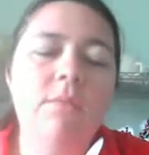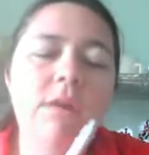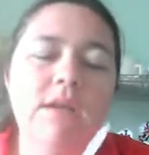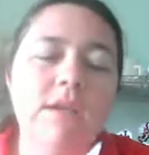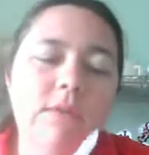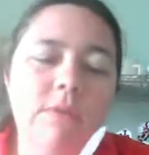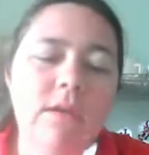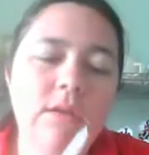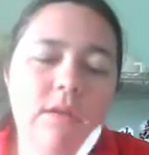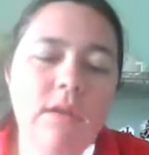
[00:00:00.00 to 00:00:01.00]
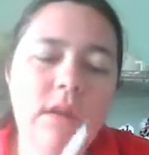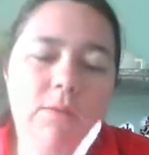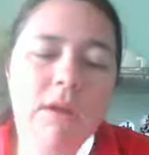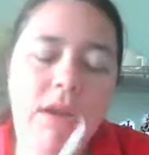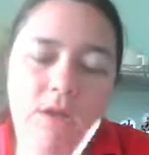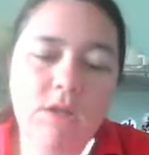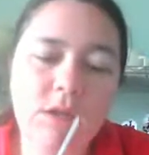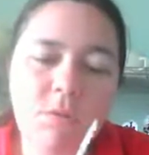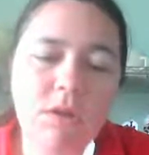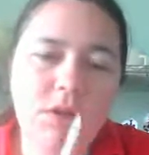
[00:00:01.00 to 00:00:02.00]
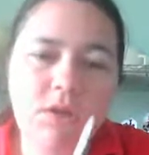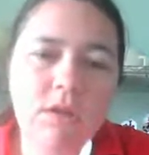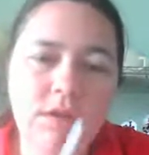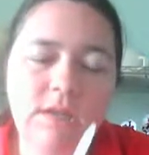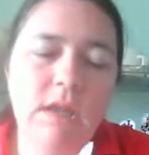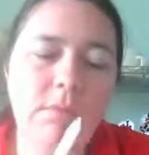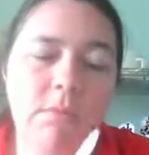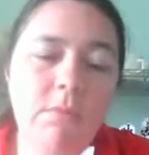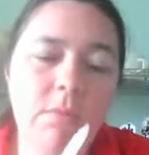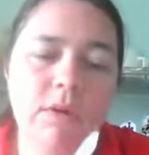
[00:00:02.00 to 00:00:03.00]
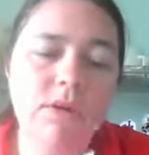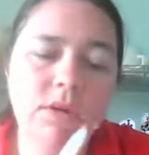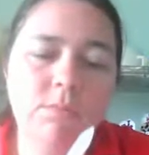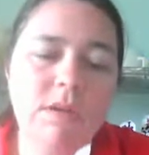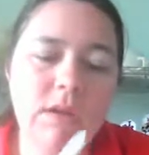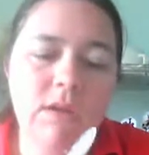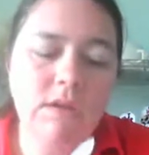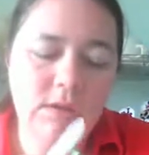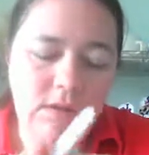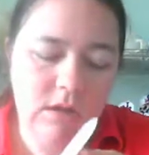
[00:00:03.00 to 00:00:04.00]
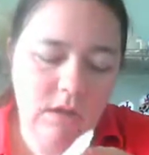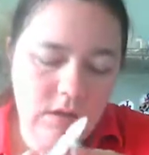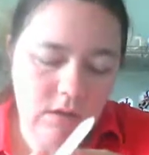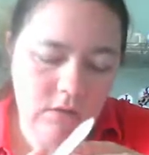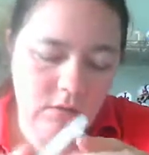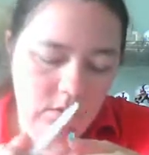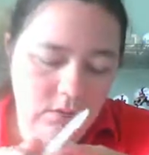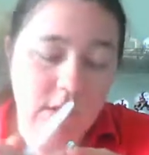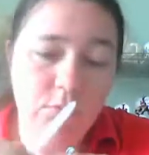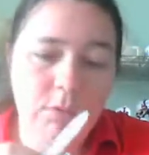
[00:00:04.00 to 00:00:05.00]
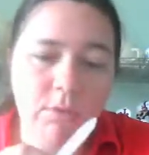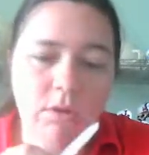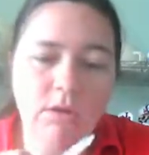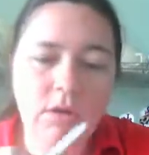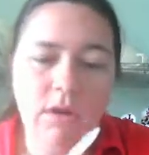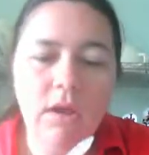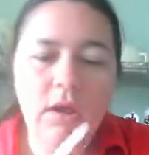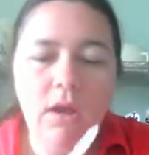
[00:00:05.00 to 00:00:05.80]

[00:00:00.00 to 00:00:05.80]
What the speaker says: because it can be, and I might actually switch to the sandpaper one just because, or the emery board, sorry,